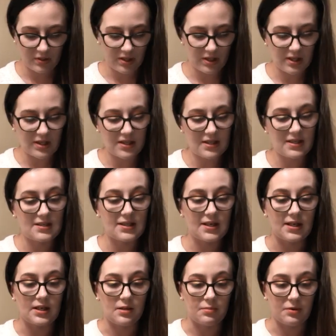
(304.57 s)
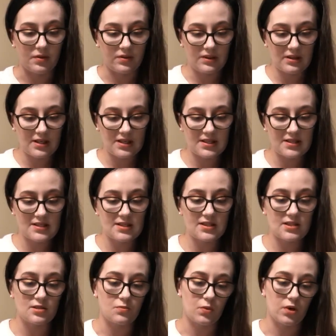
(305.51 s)
pretty excited about this.
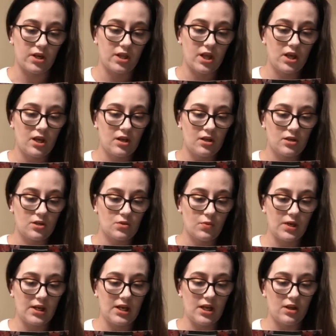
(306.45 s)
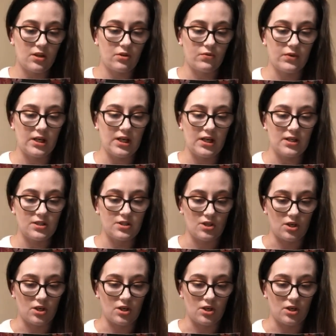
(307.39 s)
This is worth $23.